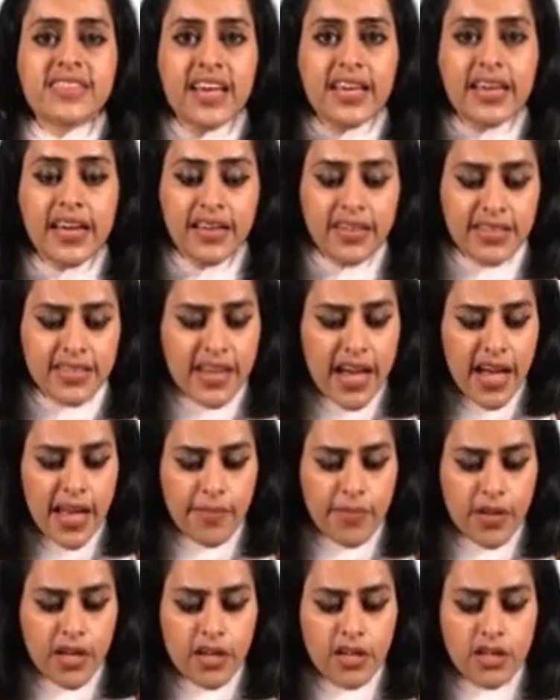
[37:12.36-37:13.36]
second
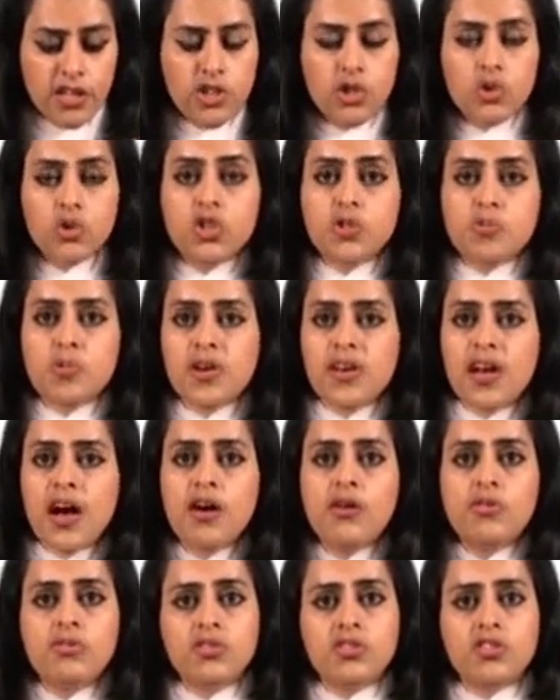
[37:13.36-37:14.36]
time. Use
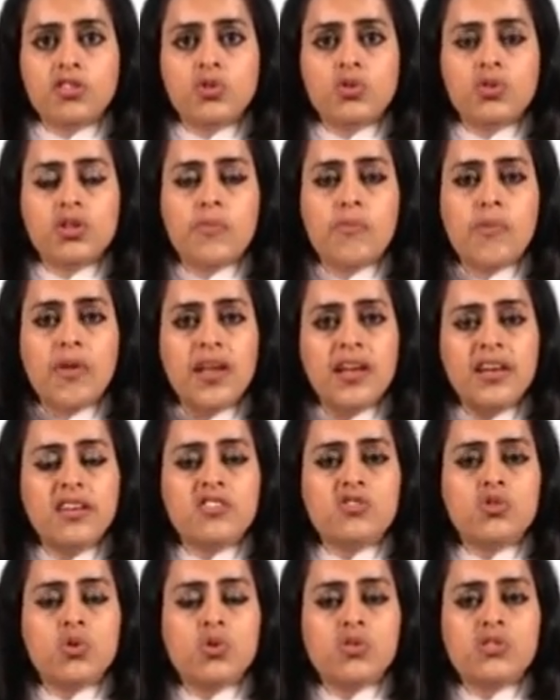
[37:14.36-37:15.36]
pronouns to
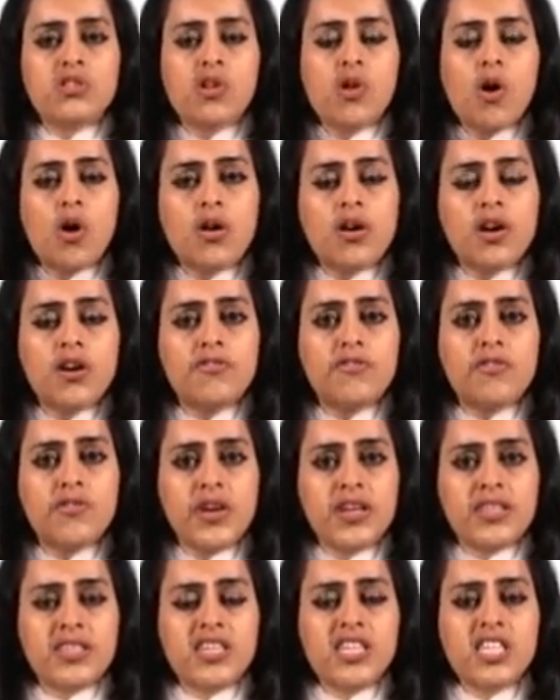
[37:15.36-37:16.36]
replace those longer
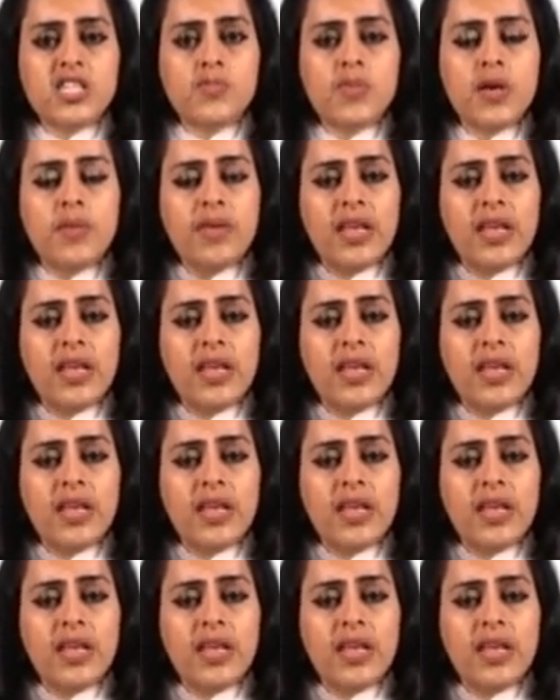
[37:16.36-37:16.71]
phrases,